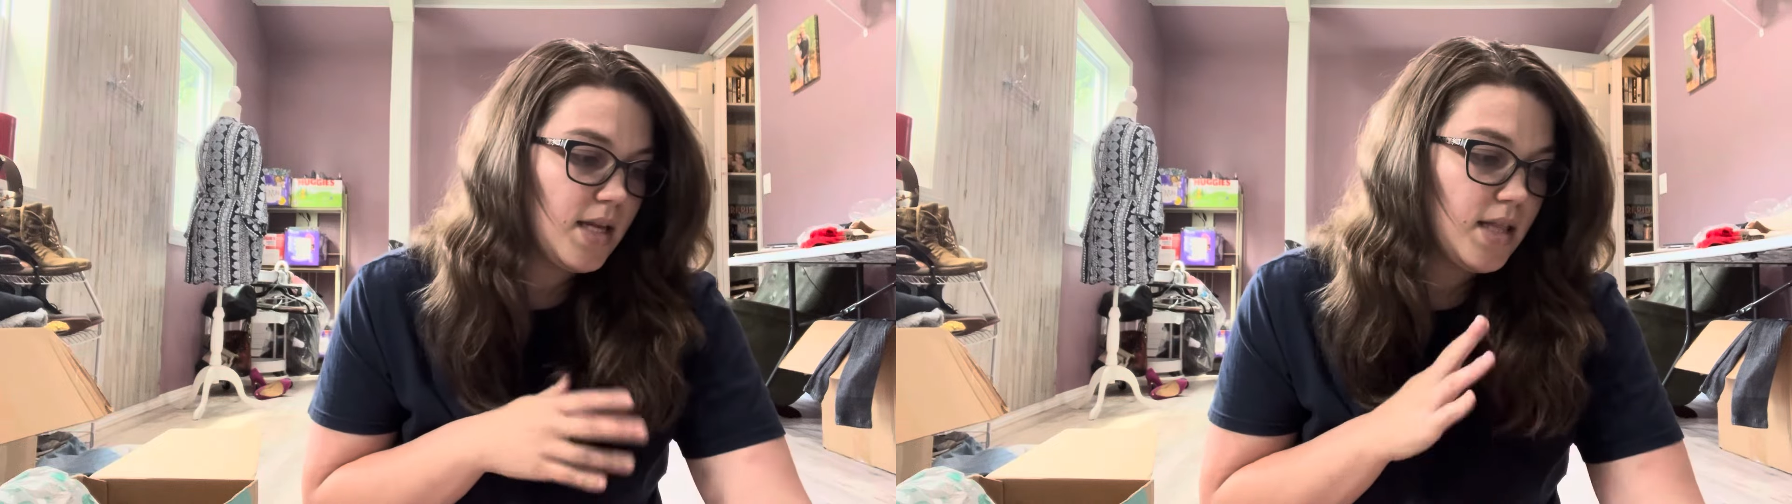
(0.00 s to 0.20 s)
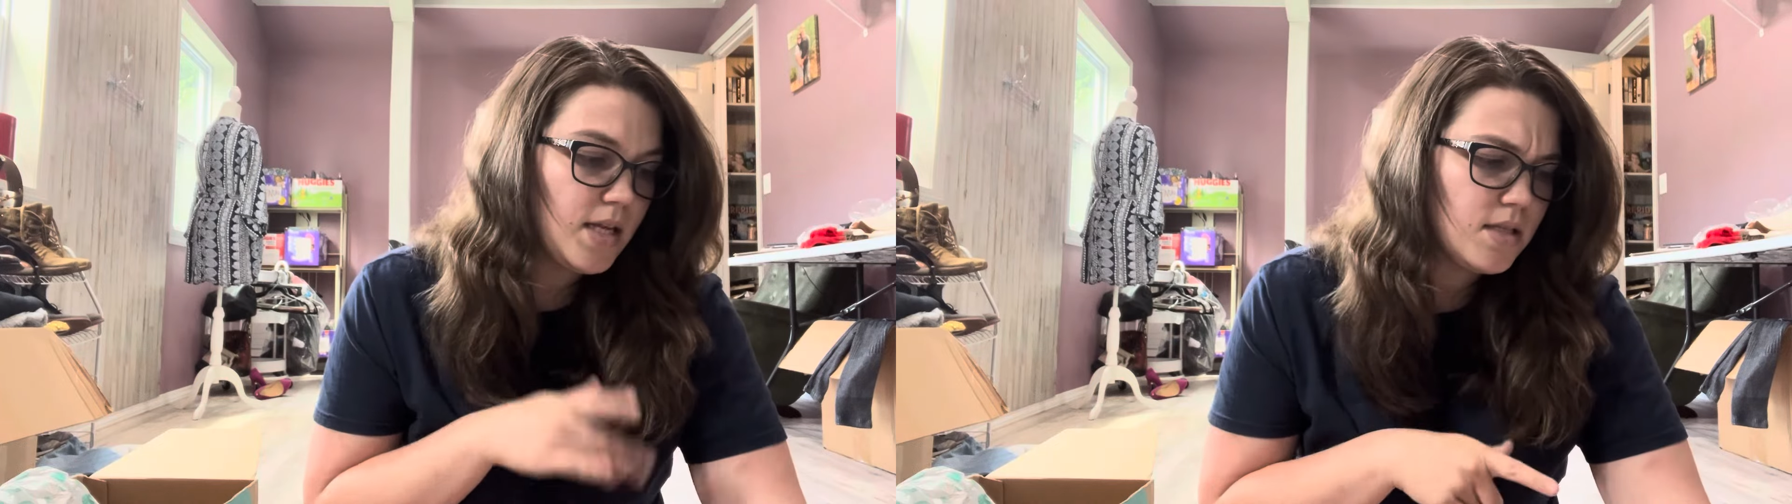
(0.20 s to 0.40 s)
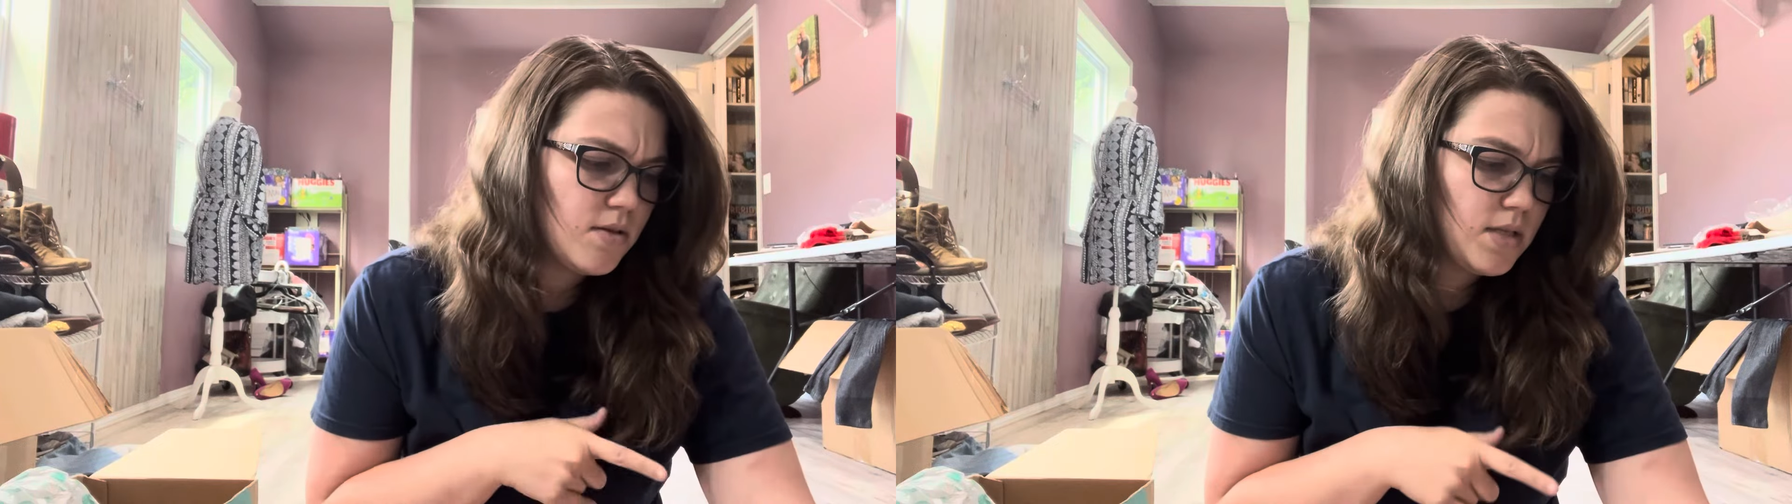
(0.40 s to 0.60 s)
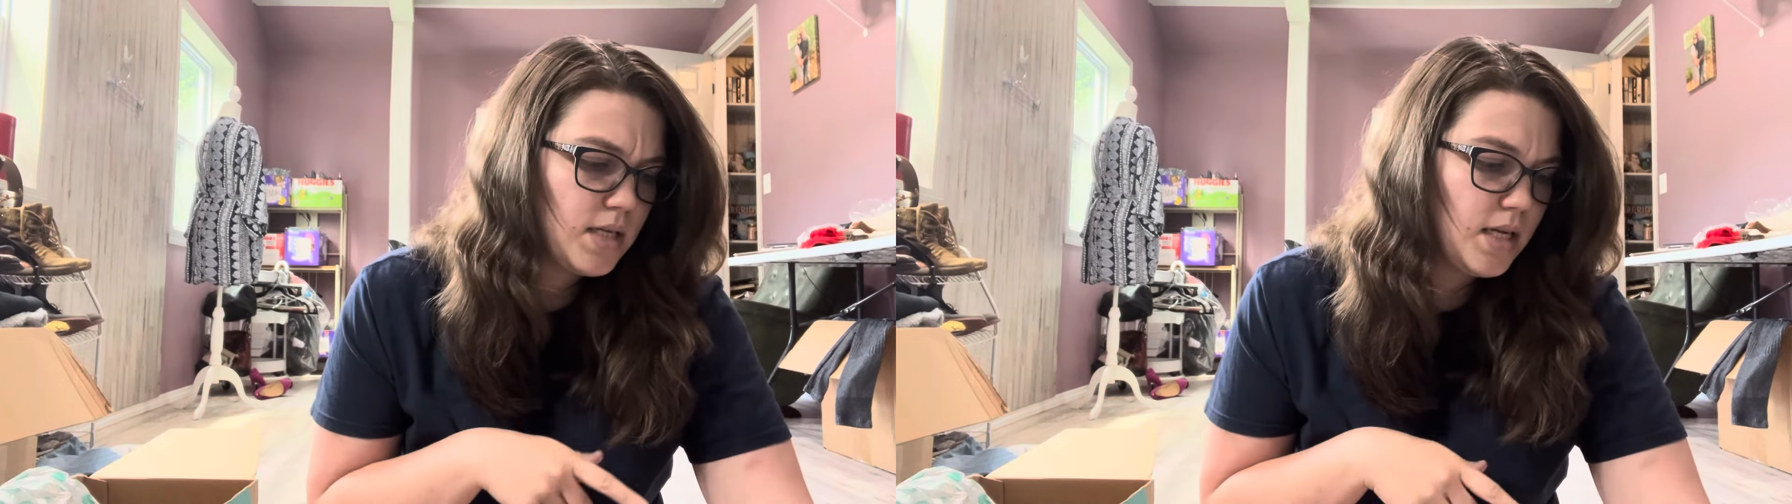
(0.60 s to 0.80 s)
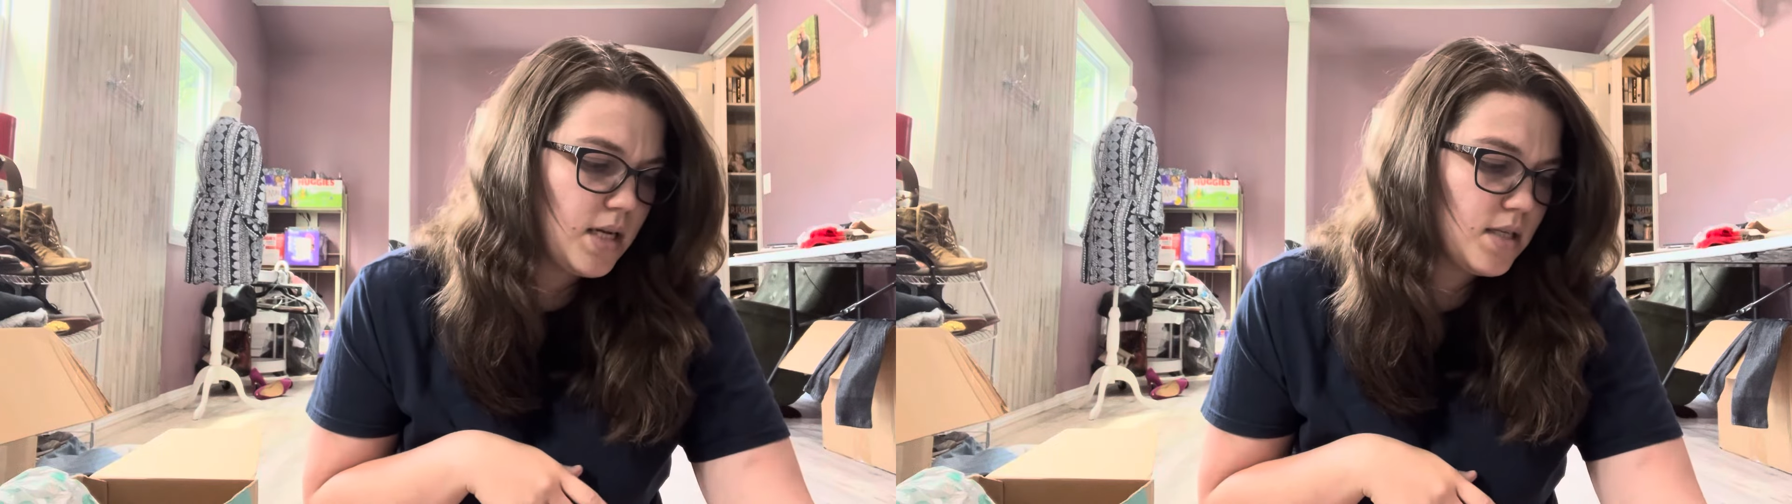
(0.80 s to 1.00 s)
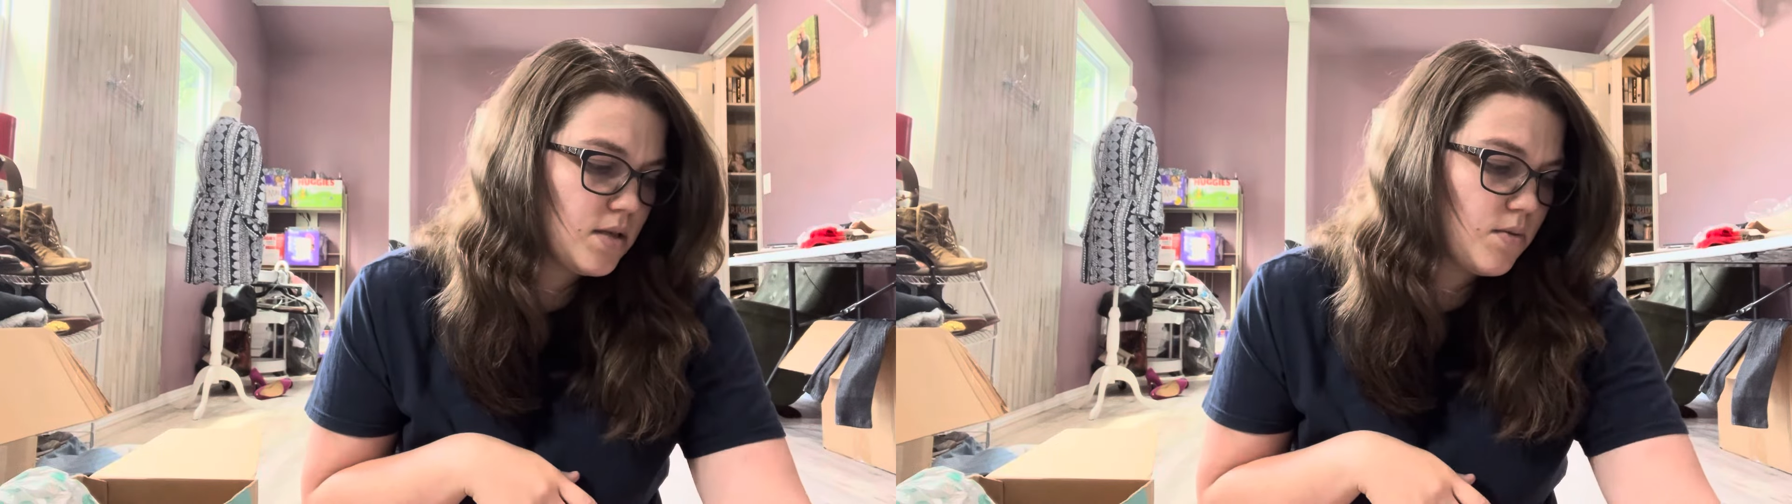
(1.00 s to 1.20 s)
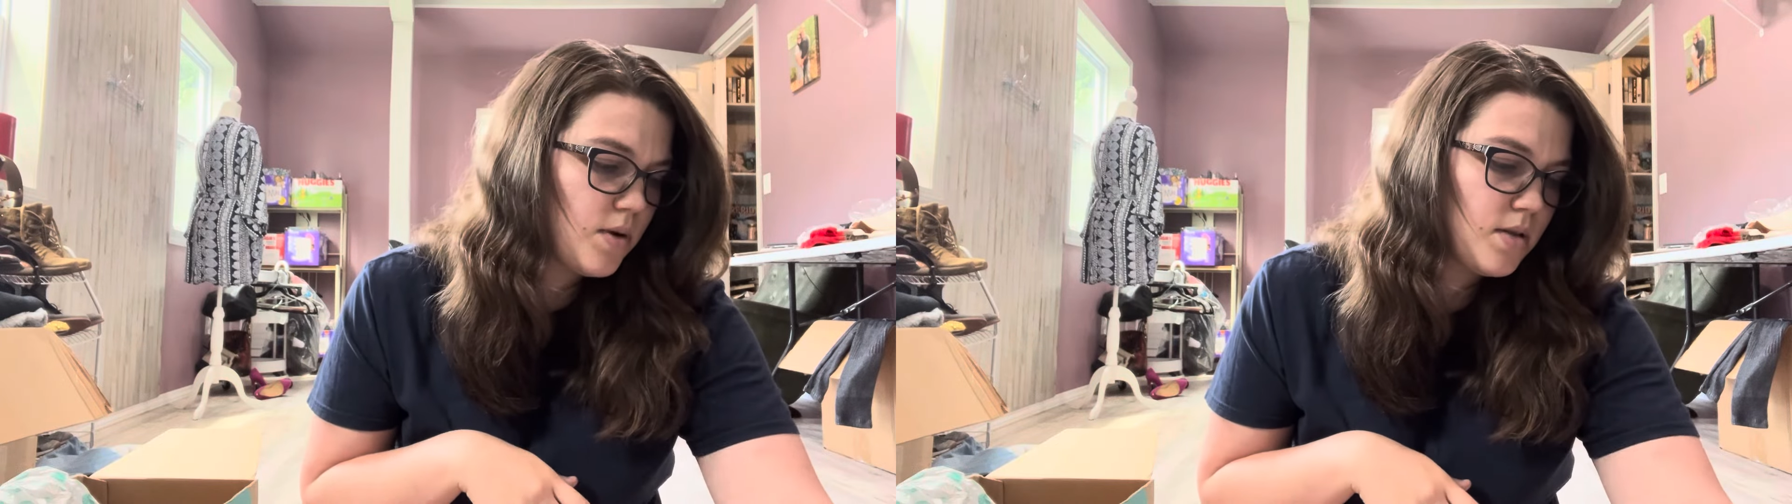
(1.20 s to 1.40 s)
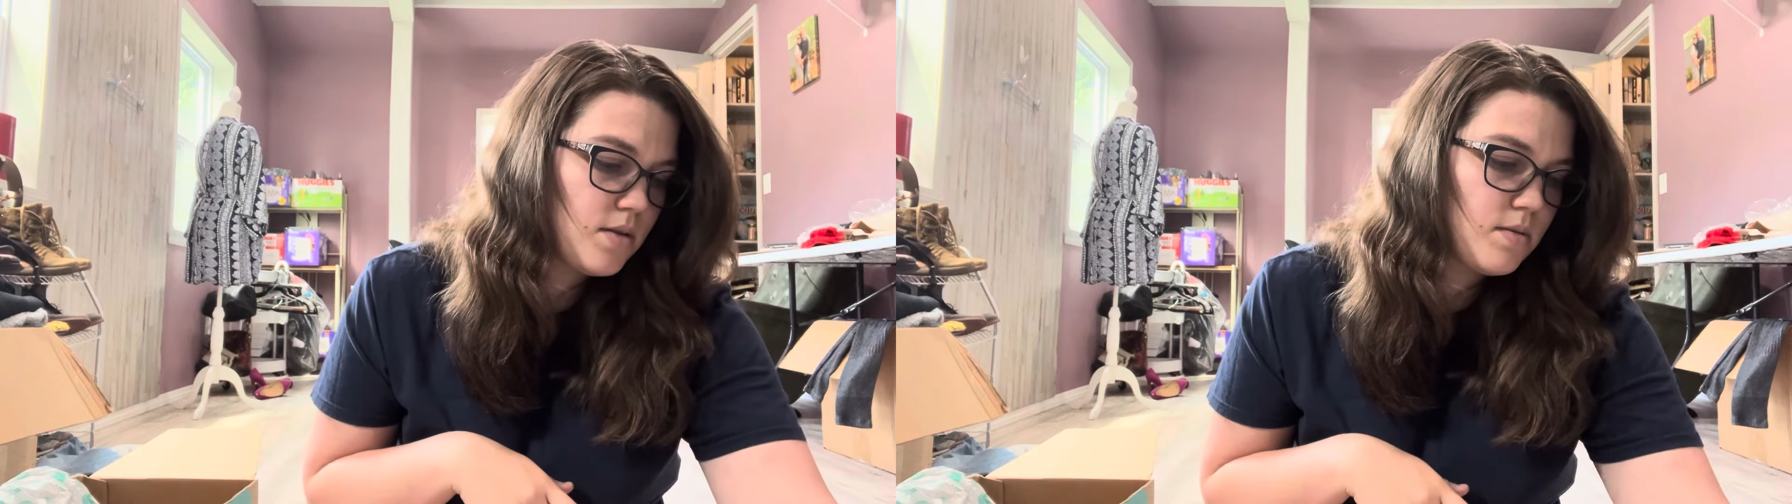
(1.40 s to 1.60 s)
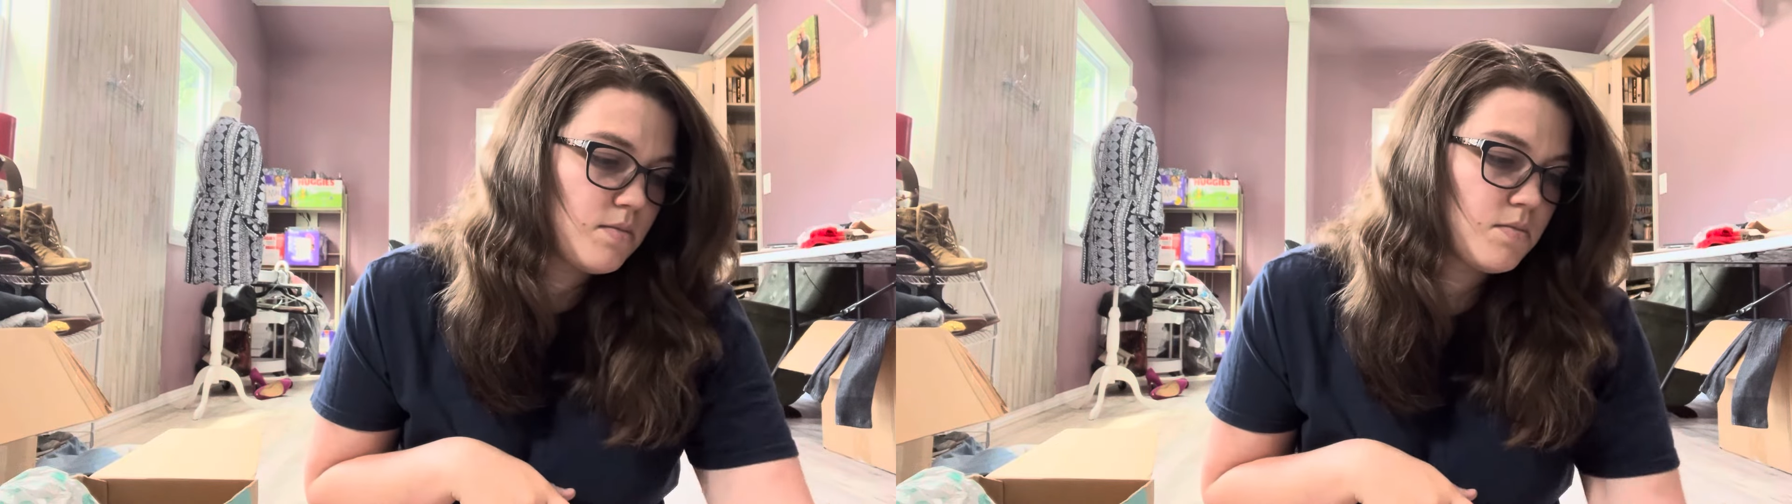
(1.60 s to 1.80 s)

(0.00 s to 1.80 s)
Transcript: Unless those Adidas are worth,